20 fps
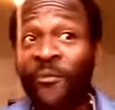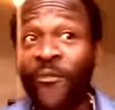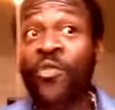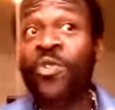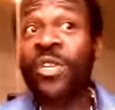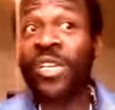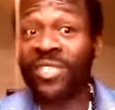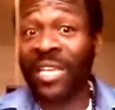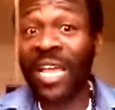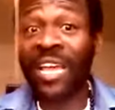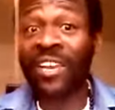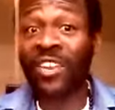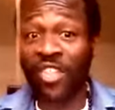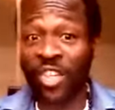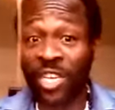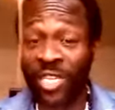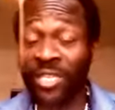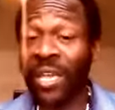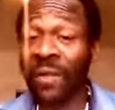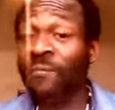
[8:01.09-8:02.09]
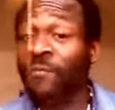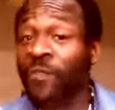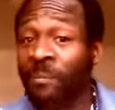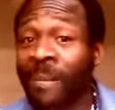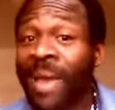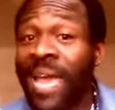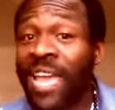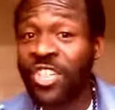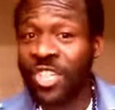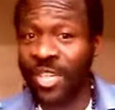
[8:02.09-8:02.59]
food is energy, it's
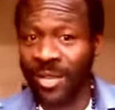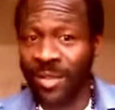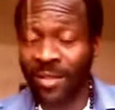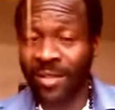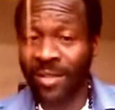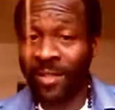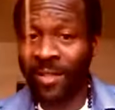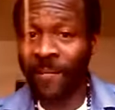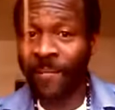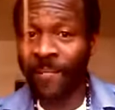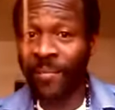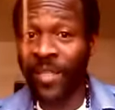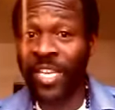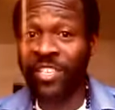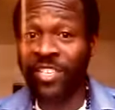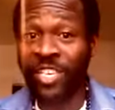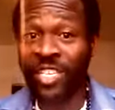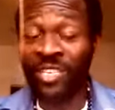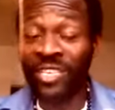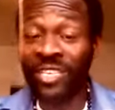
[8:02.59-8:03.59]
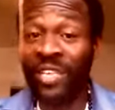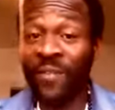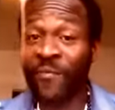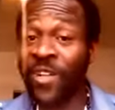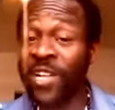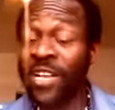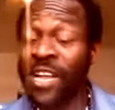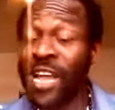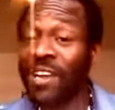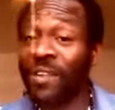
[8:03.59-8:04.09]
information. It's just a
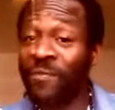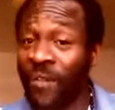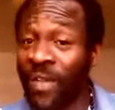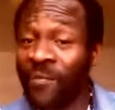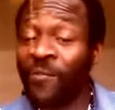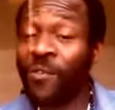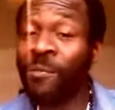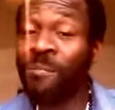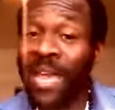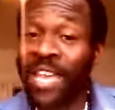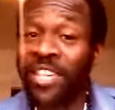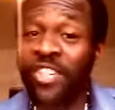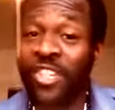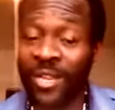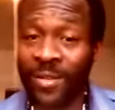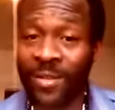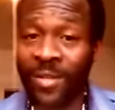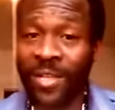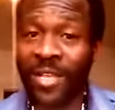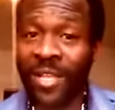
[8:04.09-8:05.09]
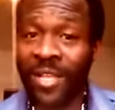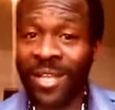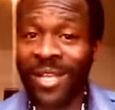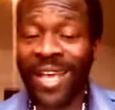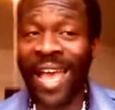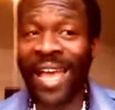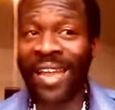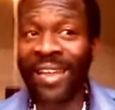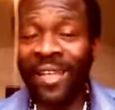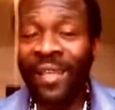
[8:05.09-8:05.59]
different kind of information,
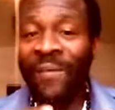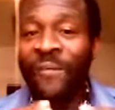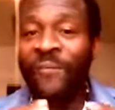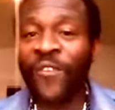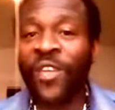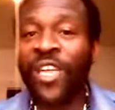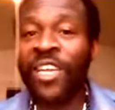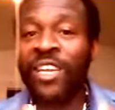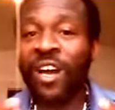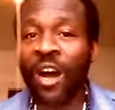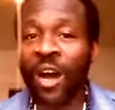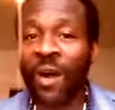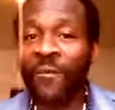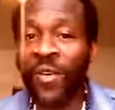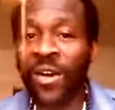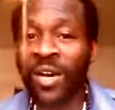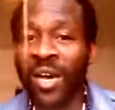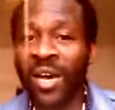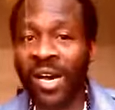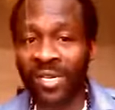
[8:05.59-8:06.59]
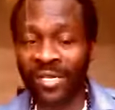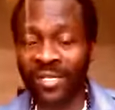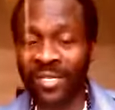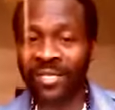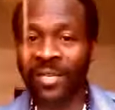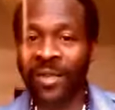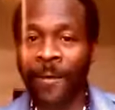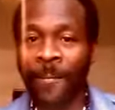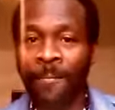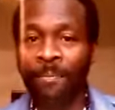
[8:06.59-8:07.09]
and they feed off of
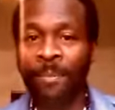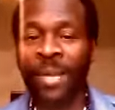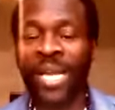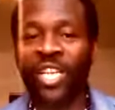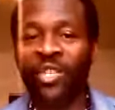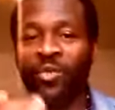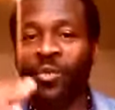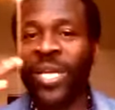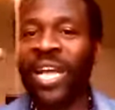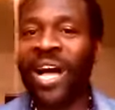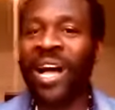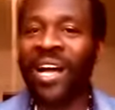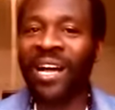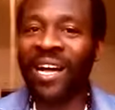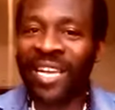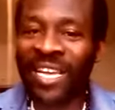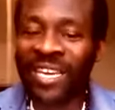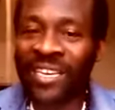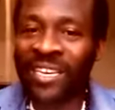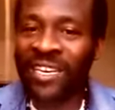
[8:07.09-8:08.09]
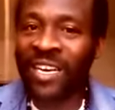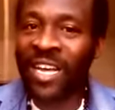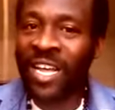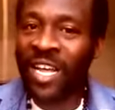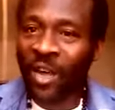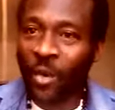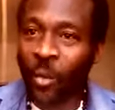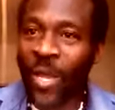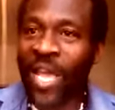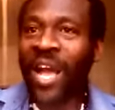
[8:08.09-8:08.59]
us. Because we are in the
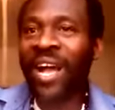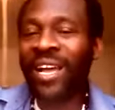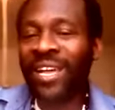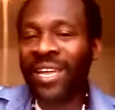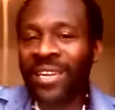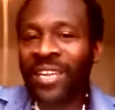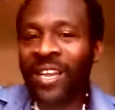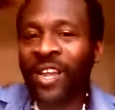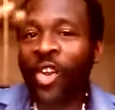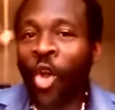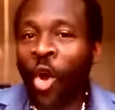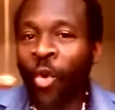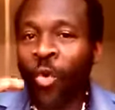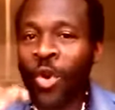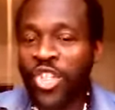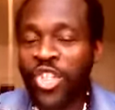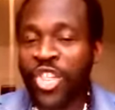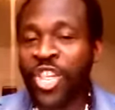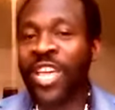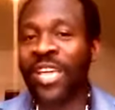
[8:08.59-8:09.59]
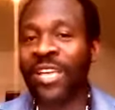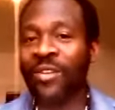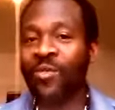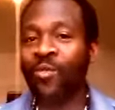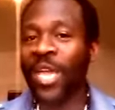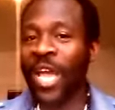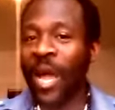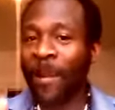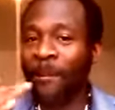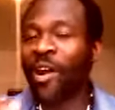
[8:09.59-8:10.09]
lower chain.
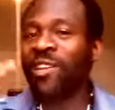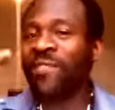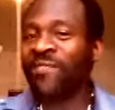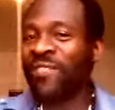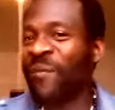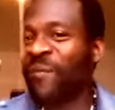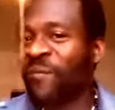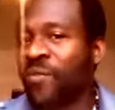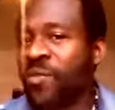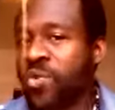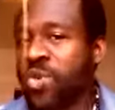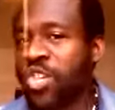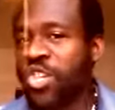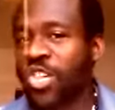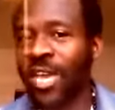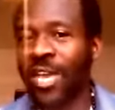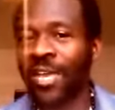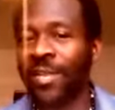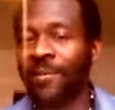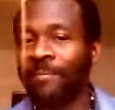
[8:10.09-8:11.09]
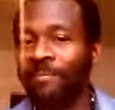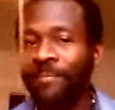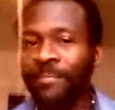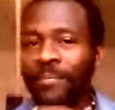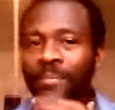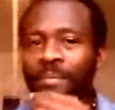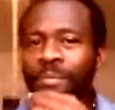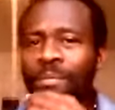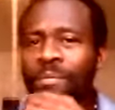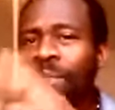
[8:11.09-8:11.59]
We are part of the food chain.
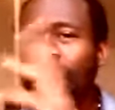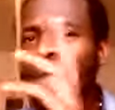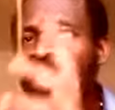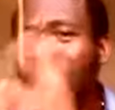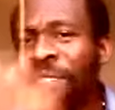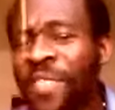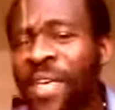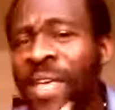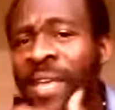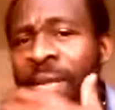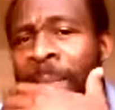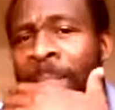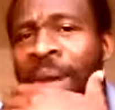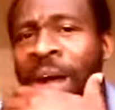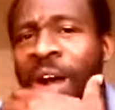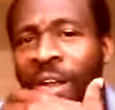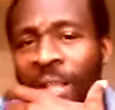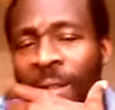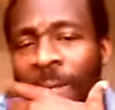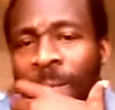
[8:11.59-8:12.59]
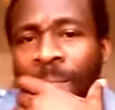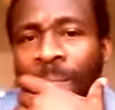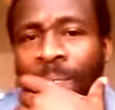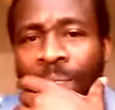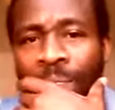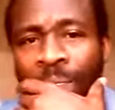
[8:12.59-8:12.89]
Think about it.